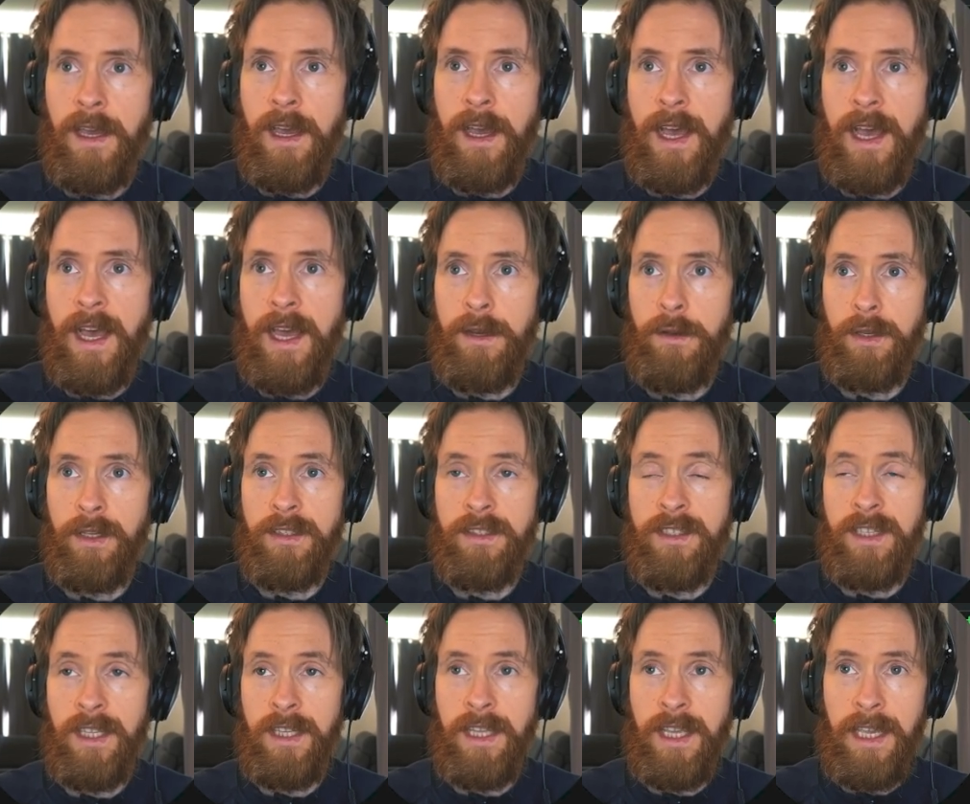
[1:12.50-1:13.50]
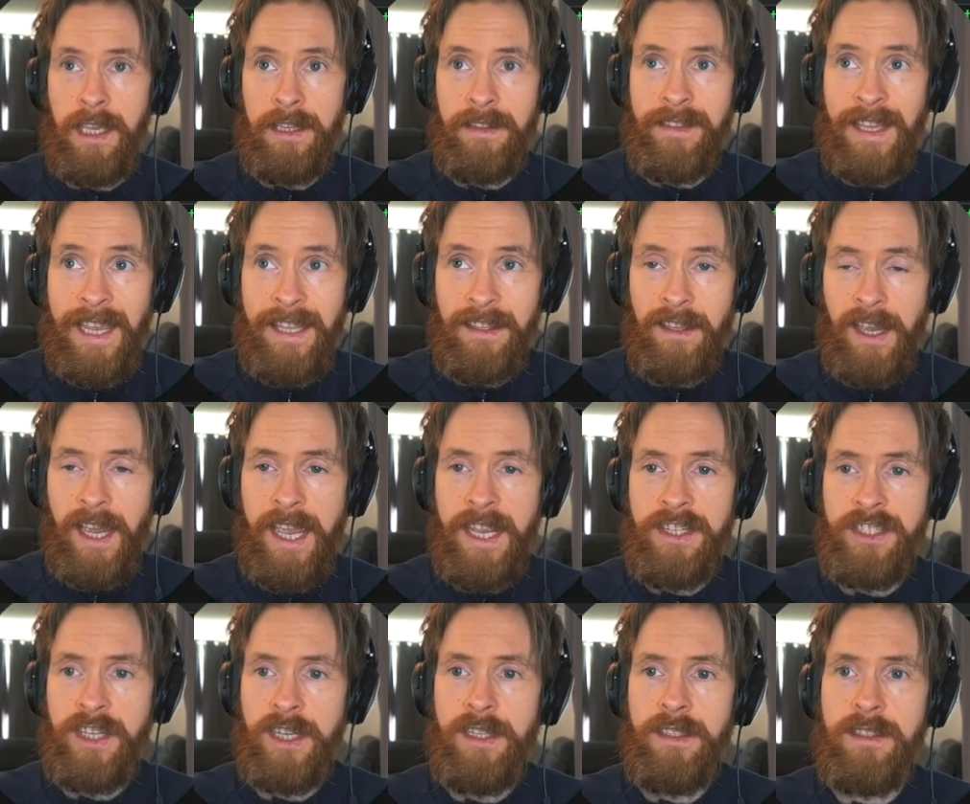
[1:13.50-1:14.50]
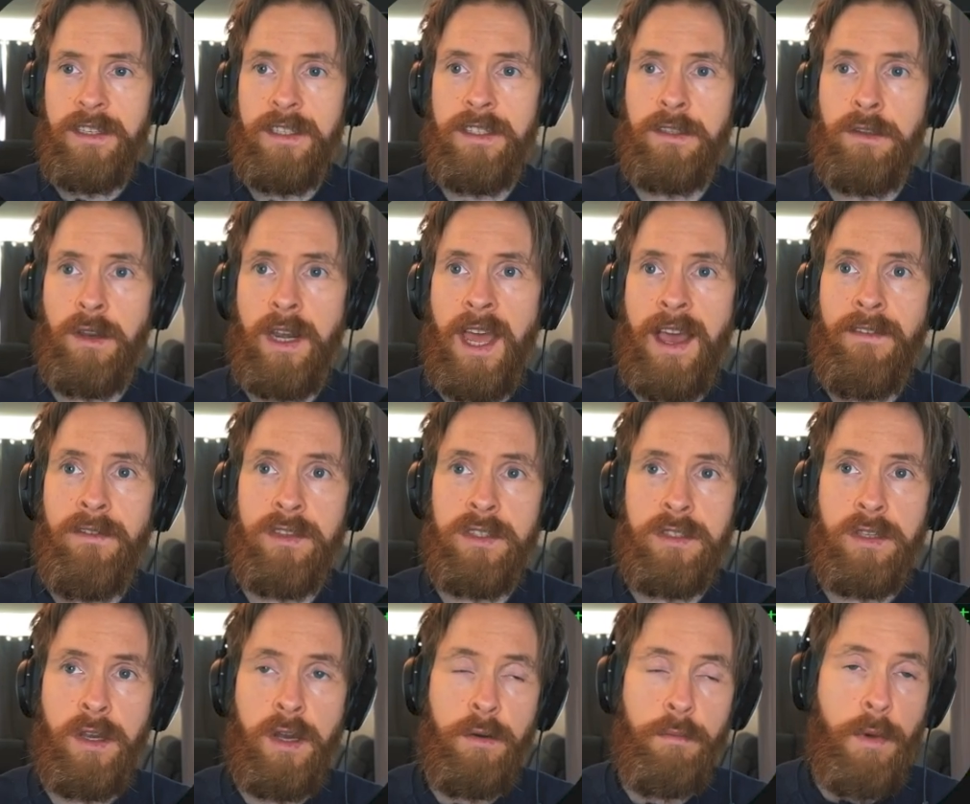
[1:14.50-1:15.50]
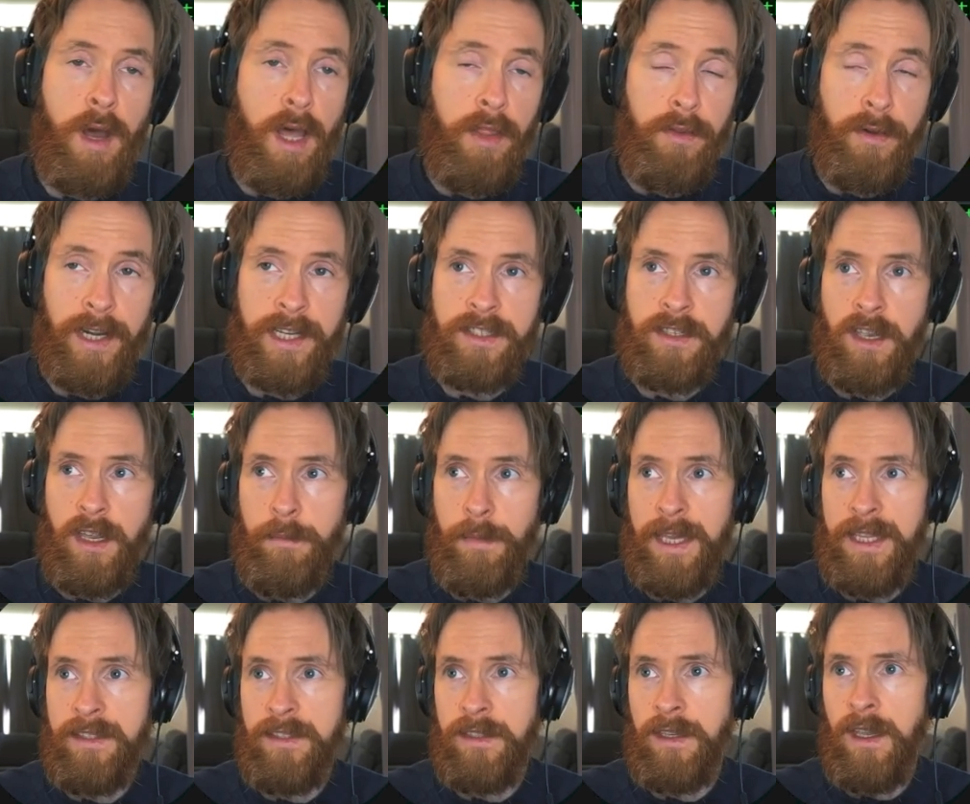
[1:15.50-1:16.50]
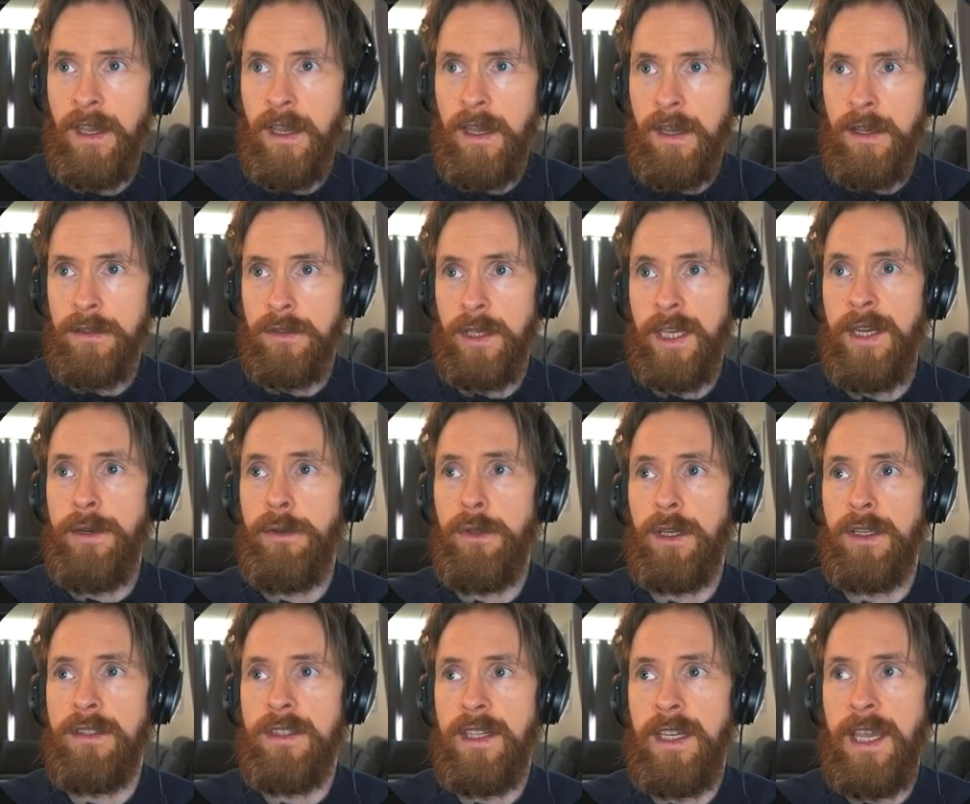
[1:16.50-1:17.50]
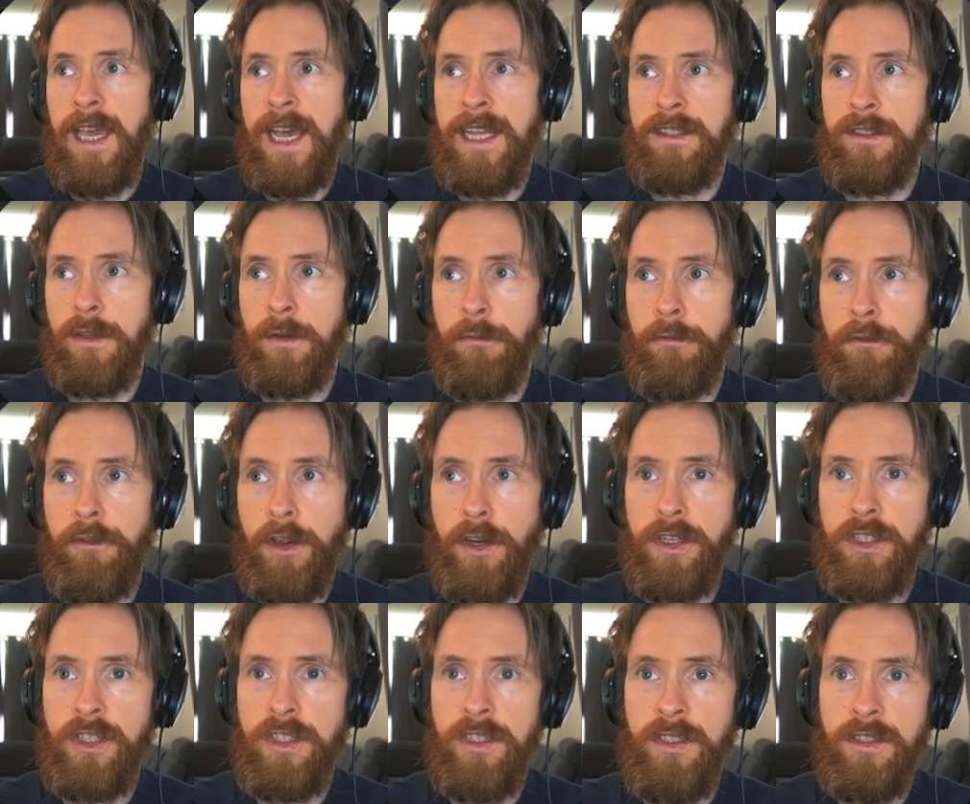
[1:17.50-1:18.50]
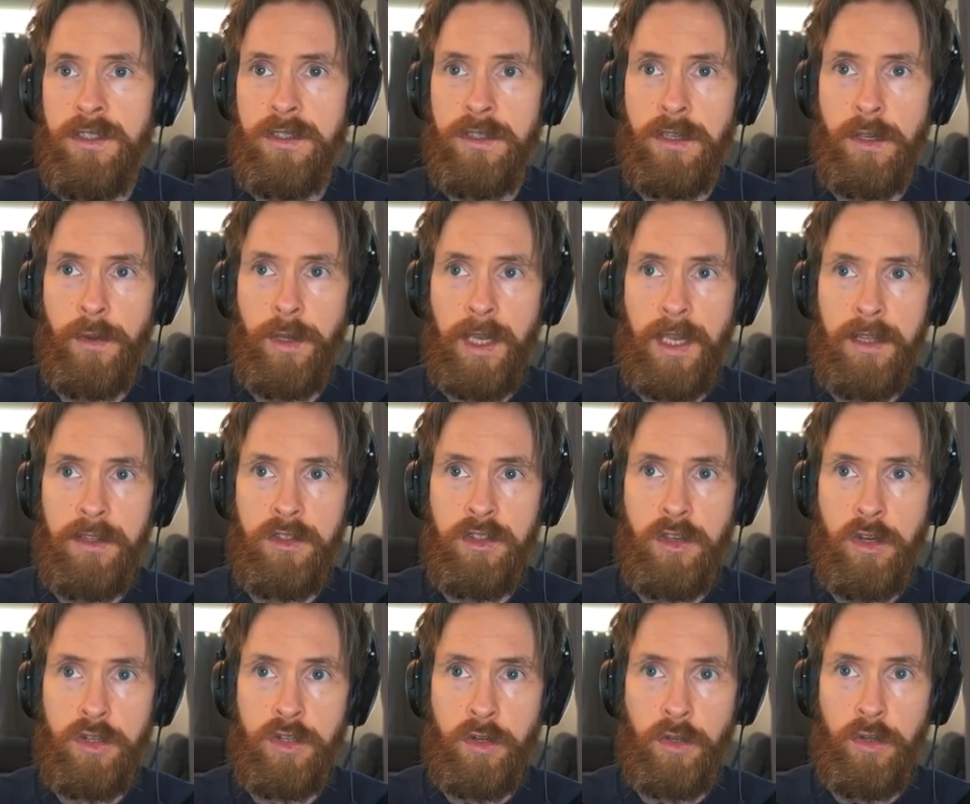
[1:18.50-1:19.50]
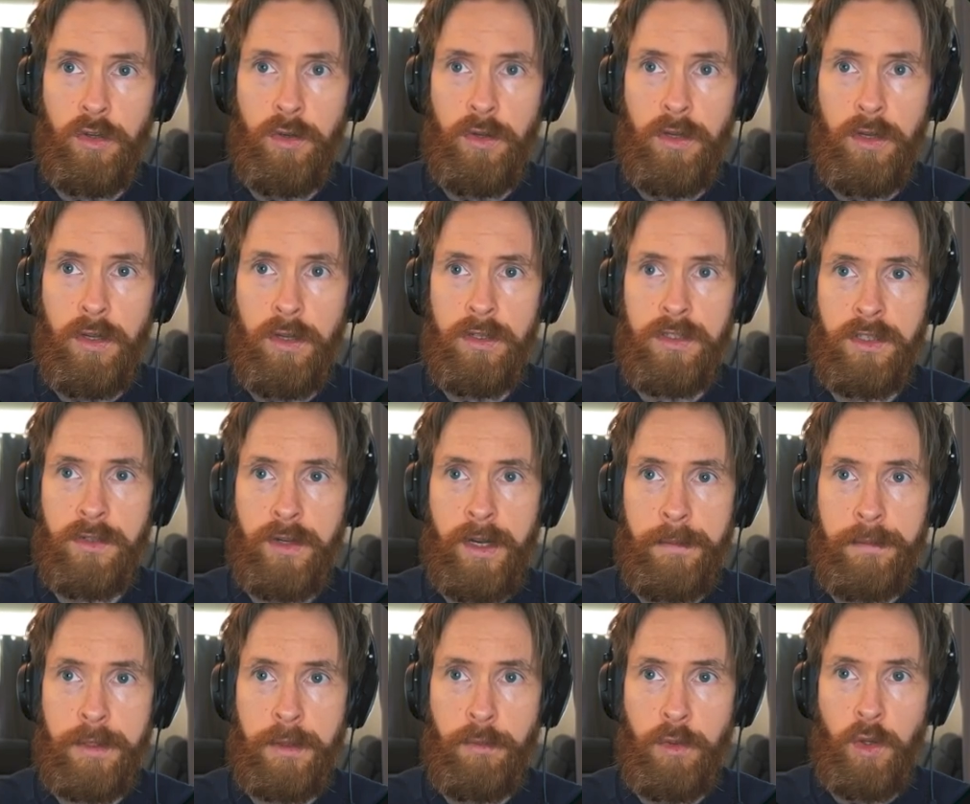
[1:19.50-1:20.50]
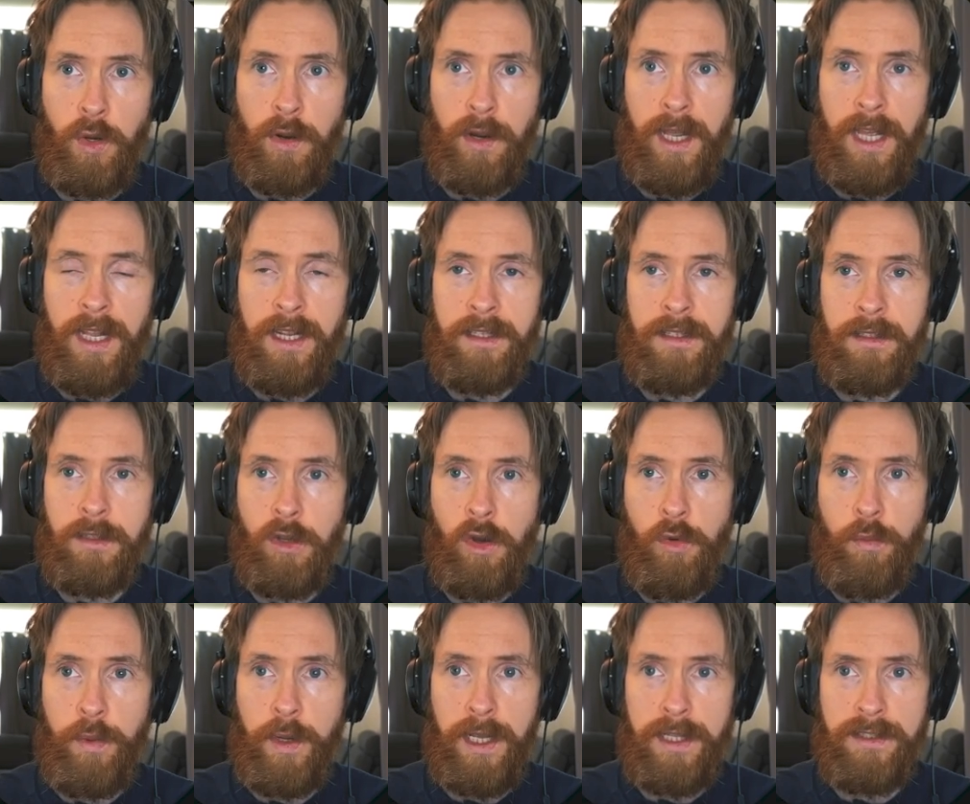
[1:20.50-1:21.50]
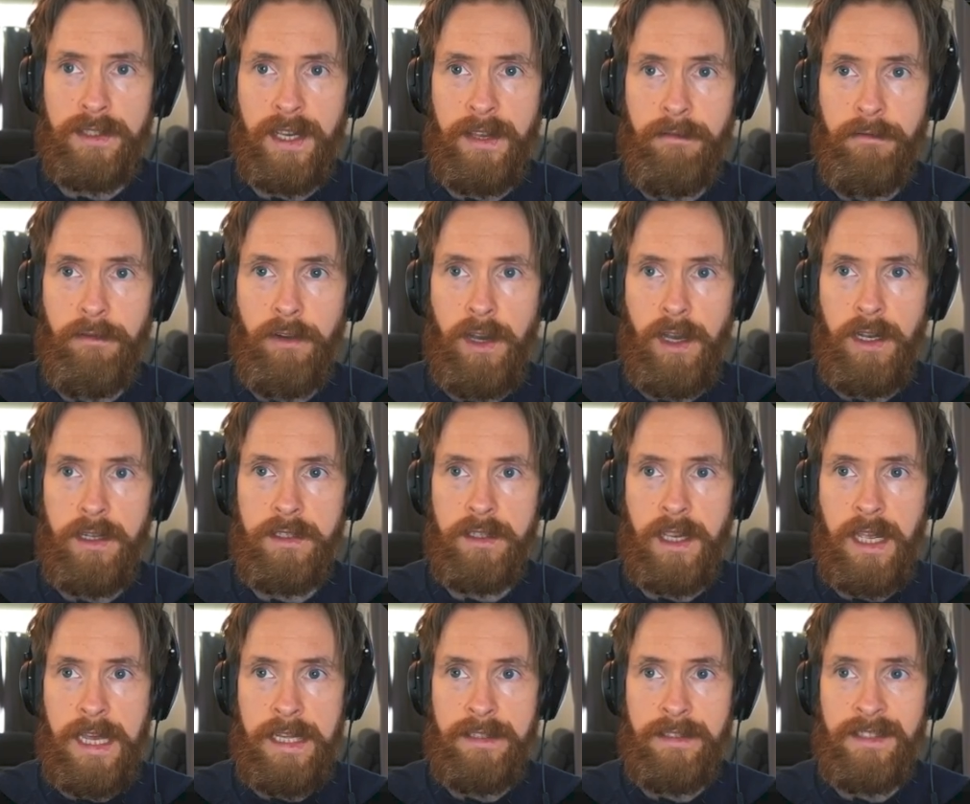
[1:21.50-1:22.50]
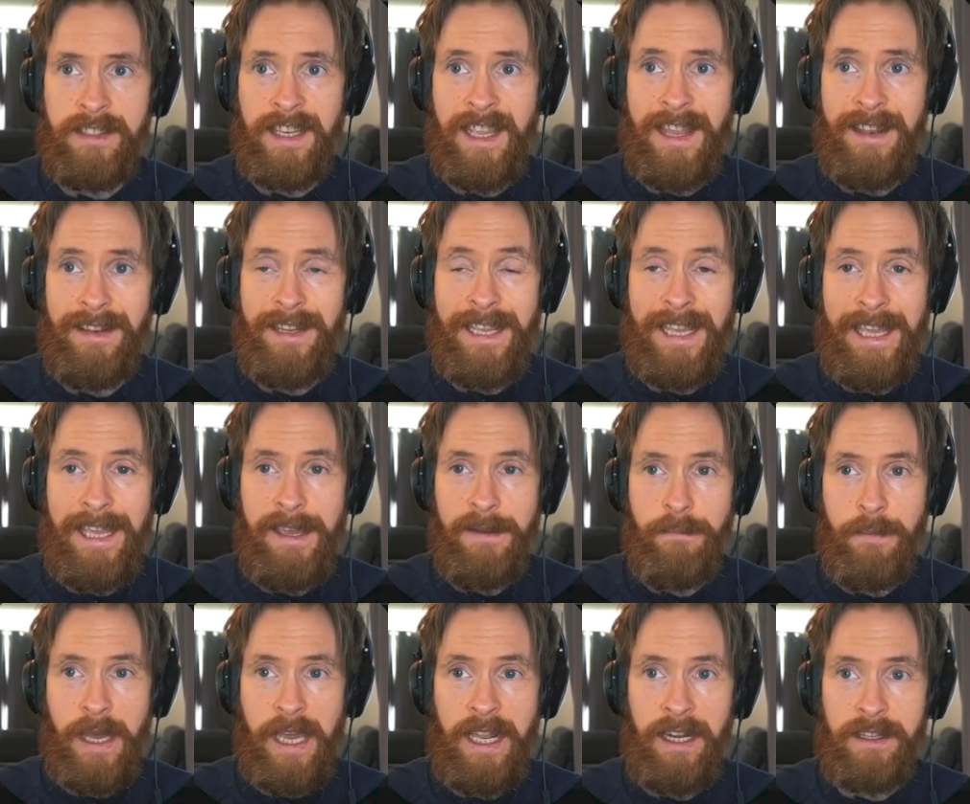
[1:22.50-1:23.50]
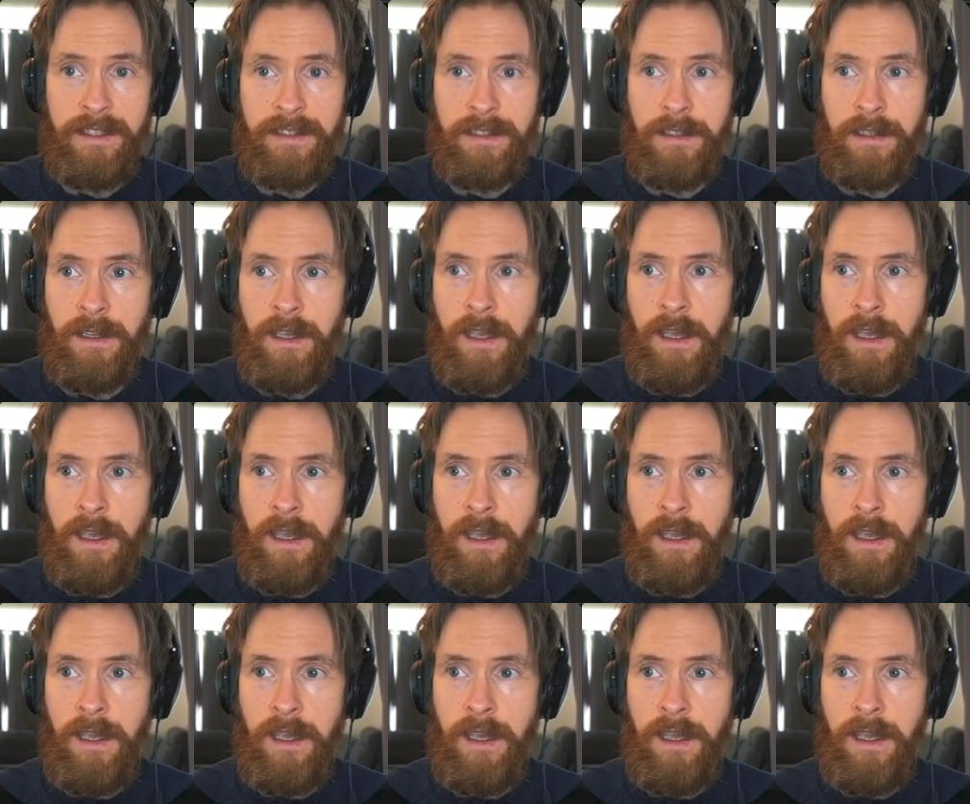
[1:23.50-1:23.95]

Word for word: And you can see the data agent is going to have some other assignments. So here you can see it has some functions, so we can search on Google, scrape some URLs, open and save files, and send emails.